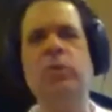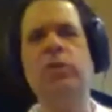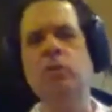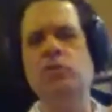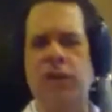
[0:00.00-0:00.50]
We
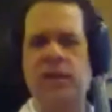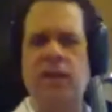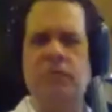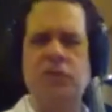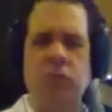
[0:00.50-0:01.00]
lose that kind
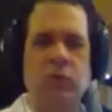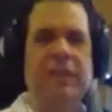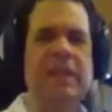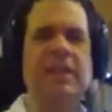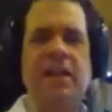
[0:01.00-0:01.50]
of, we
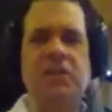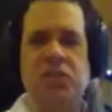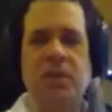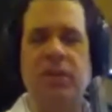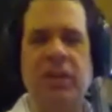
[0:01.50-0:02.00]
need that
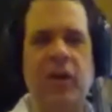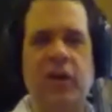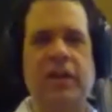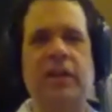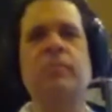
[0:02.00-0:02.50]

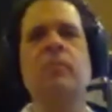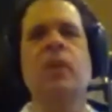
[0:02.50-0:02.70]
similarity